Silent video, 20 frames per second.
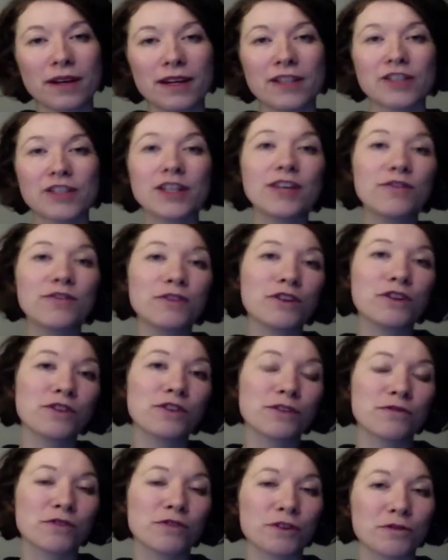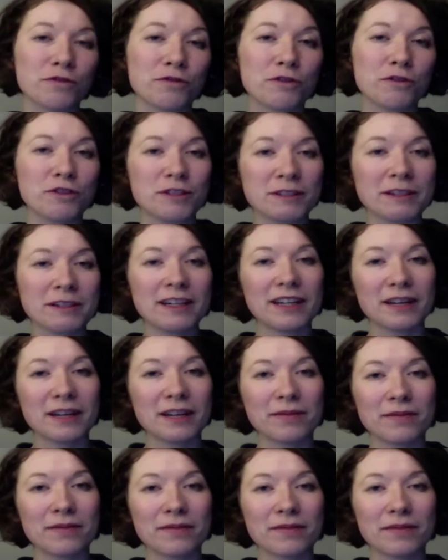So if you do it for the first
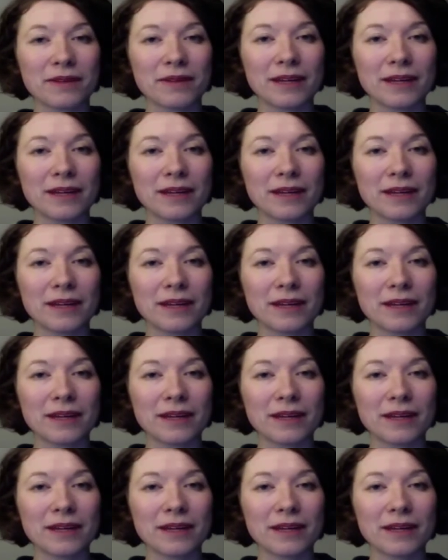time,